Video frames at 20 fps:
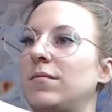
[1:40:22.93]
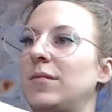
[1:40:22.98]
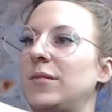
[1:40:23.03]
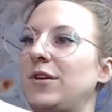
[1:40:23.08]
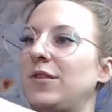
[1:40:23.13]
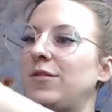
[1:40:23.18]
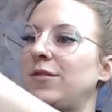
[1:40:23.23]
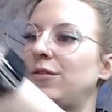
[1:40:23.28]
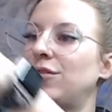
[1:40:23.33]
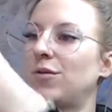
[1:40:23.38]

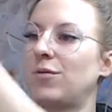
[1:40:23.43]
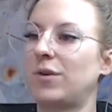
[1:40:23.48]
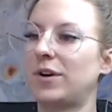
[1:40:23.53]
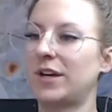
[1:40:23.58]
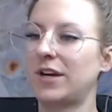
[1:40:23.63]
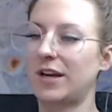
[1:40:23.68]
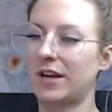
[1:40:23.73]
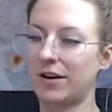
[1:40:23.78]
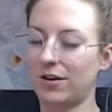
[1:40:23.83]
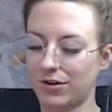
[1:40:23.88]
If you don't want
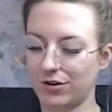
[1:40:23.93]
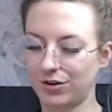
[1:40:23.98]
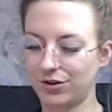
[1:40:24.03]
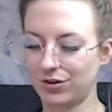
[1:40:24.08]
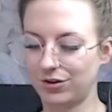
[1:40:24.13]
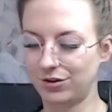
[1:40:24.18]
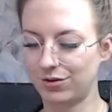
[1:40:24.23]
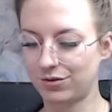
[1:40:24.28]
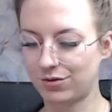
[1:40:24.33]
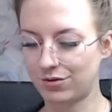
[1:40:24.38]
to get it on your
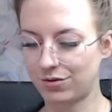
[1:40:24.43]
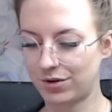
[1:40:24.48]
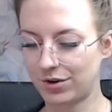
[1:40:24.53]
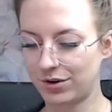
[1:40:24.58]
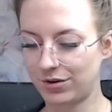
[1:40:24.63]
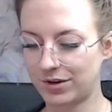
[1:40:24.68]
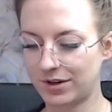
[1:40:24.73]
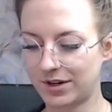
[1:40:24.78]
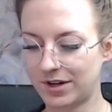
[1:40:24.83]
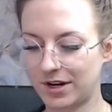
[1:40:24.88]
unicorn,
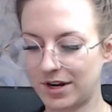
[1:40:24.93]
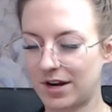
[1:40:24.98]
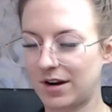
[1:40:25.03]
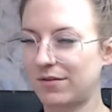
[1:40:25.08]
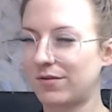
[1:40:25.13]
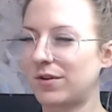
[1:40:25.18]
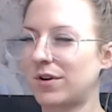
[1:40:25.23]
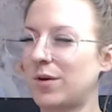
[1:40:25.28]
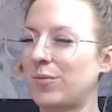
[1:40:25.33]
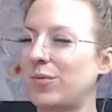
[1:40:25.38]
you can
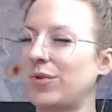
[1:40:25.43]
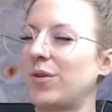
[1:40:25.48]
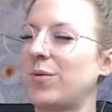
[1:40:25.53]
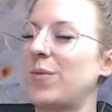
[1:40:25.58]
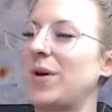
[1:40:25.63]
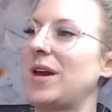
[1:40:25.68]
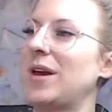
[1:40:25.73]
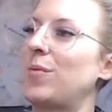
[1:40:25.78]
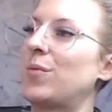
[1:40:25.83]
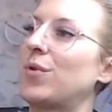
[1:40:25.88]
cover up with a
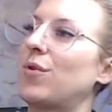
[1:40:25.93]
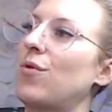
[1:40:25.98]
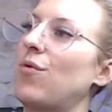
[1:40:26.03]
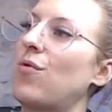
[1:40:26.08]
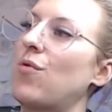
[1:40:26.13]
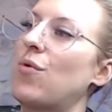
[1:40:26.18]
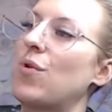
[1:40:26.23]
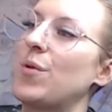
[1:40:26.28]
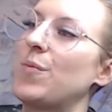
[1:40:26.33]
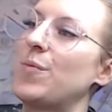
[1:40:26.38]
paper
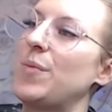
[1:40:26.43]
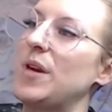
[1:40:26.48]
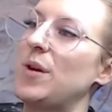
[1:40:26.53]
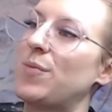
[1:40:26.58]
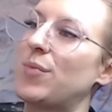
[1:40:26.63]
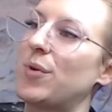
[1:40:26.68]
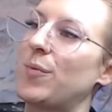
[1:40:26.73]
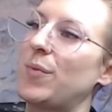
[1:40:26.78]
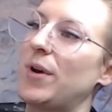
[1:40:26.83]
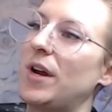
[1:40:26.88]
or be
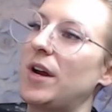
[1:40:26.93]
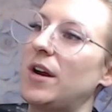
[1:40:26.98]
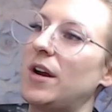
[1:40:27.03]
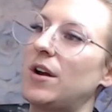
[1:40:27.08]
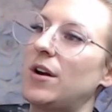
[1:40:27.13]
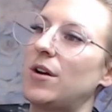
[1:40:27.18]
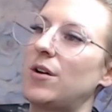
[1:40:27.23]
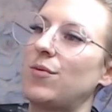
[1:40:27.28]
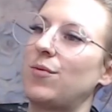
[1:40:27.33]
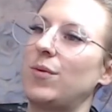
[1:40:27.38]

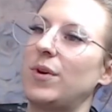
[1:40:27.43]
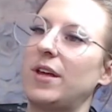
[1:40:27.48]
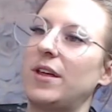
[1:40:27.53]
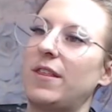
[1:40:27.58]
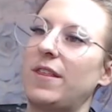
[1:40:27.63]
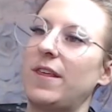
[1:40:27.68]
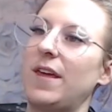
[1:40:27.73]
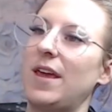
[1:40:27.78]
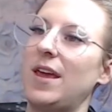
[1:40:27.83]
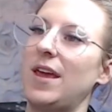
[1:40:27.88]
prepared with
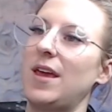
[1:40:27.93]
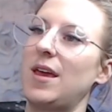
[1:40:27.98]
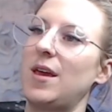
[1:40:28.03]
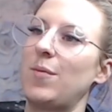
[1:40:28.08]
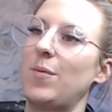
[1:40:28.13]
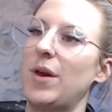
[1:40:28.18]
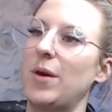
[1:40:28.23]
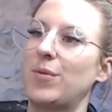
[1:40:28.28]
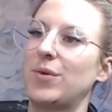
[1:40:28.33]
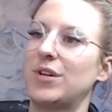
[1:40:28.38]
a
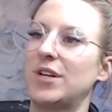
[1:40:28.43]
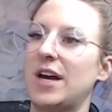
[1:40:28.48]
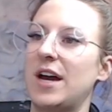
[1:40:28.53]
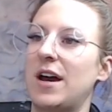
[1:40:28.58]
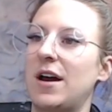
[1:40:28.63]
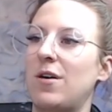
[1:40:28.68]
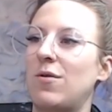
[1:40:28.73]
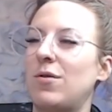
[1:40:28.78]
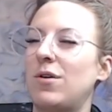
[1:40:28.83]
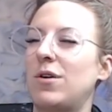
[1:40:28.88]
paper
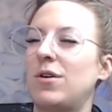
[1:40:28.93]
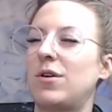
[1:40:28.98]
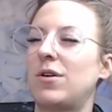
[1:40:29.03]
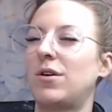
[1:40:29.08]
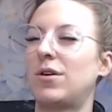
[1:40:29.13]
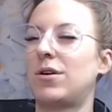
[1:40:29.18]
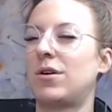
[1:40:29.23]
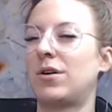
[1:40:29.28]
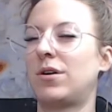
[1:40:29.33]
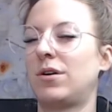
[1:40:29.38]

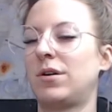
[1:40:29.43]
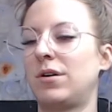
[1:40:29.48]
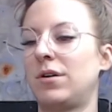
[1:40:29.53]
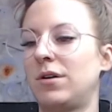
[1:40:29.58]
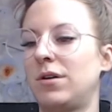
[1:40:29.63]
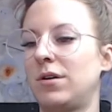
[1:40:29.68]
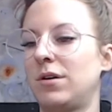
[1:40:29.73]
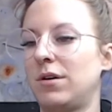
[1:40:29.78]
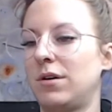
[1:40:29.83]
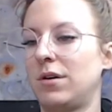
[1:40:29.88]
towel
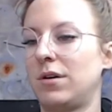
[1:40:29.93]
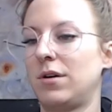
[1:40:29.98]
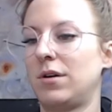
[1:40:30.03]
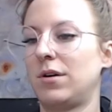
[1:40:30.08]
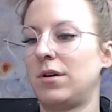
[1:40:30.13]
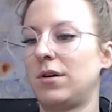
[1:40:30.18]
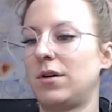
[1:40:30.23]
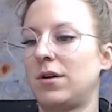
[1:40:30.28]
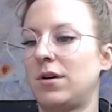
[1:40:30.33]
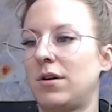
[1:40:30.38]

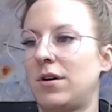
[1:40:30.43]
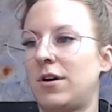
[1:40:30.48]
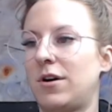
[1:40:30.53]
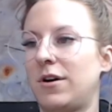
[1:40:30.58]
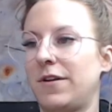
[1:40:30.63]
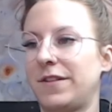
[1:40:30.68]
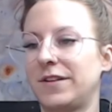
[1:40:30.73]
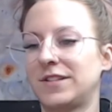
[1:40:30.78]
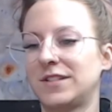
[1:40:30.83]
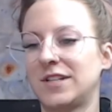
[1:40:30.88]

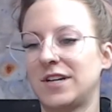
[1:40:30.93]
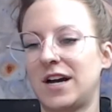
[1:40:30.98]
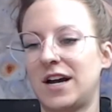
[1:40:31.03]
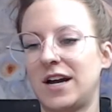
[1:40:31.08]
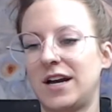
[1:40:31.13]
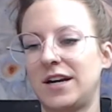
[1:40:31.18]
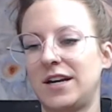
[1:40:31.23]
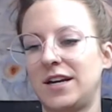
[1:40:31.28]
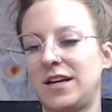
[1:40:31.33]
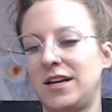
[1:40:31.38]
on the
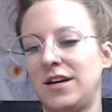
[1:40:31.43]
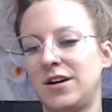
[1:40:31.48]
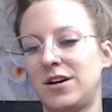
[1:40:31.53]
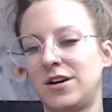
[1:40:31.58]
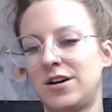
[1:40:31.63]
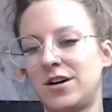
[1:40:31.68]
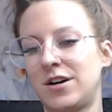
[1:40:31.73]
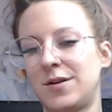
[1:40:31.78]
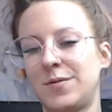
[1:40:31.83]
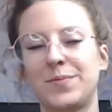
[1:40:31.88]
side
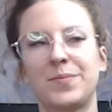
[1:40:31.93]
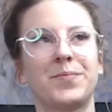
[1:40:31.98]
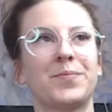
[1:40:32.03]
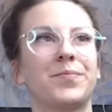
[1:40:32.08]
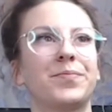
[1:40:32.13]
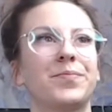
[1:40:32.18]
here.